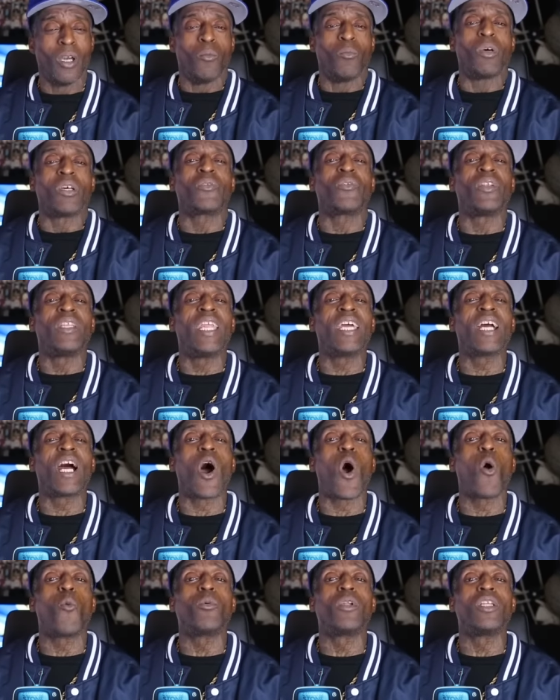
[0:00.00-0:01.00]
But if a nigga
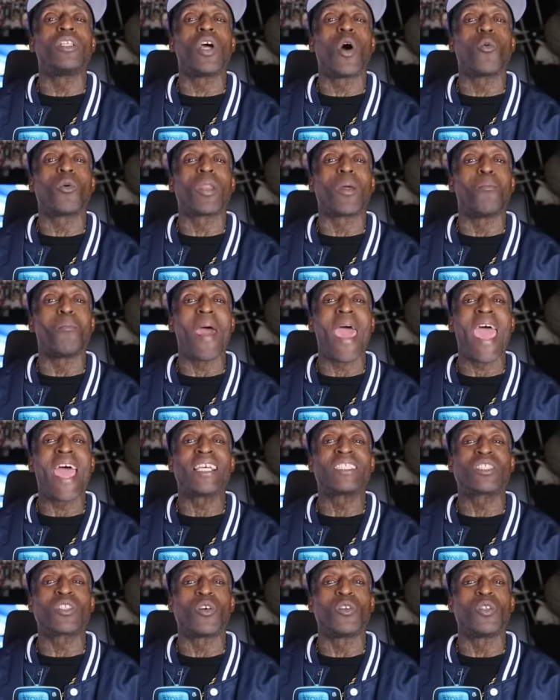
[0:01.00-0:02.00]
open the door with a
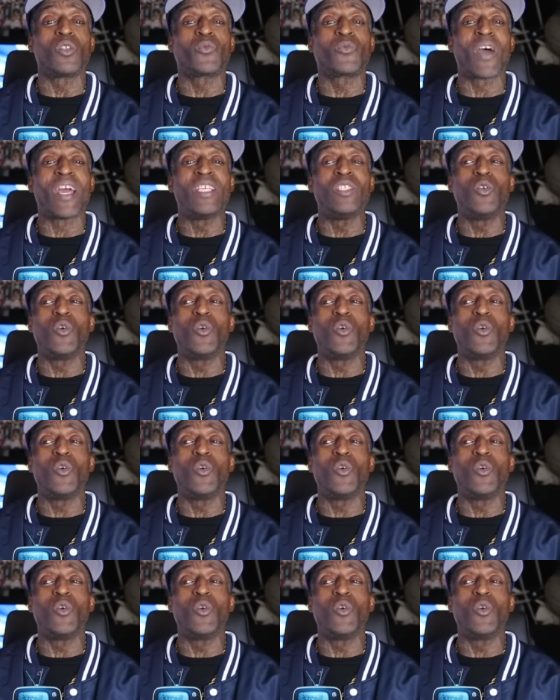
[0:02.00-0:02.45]
mask on his face,